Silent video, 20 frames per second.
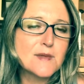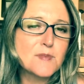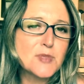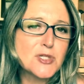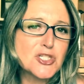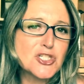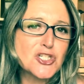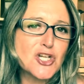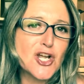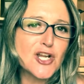
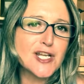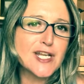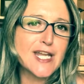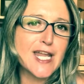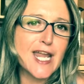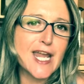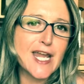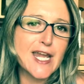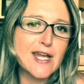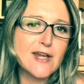But Sean and
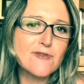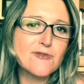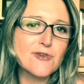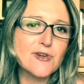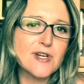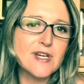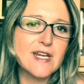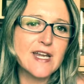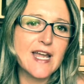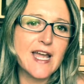
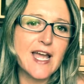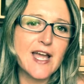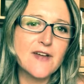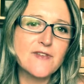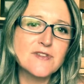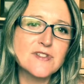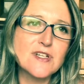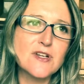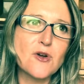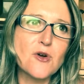Avery
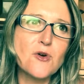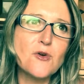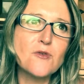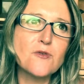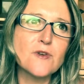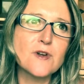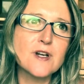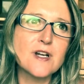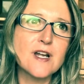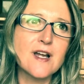have to
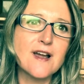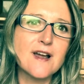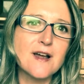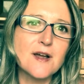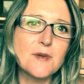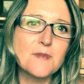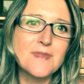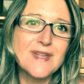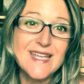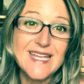
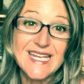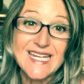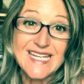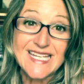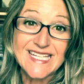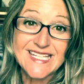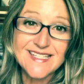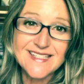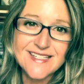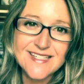overcome
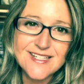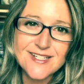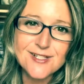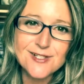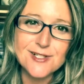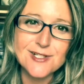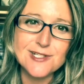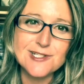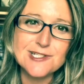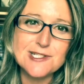
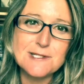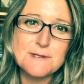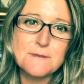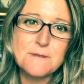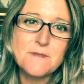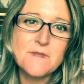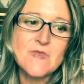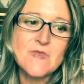years